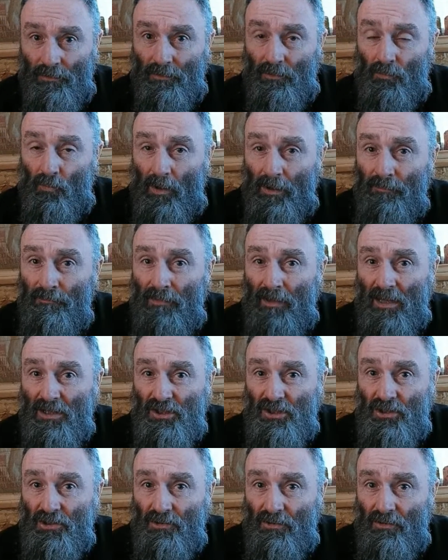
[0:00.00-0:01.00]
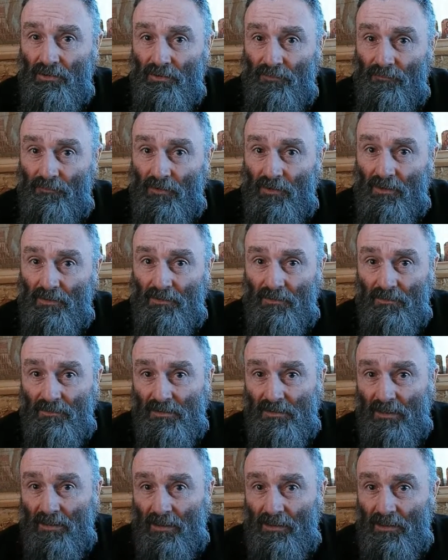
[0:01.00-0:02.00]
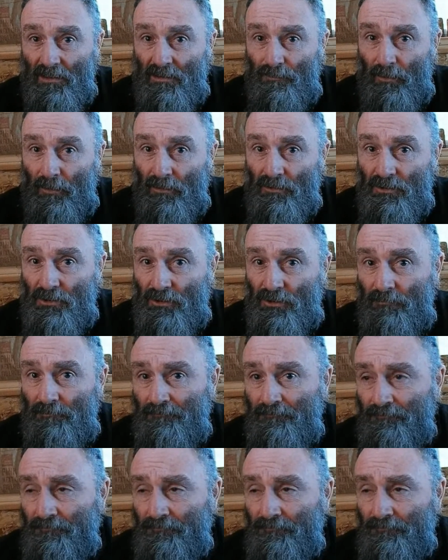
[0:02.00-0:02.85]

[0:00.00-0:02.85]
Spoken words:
you want to make sure you've got good sun exposure.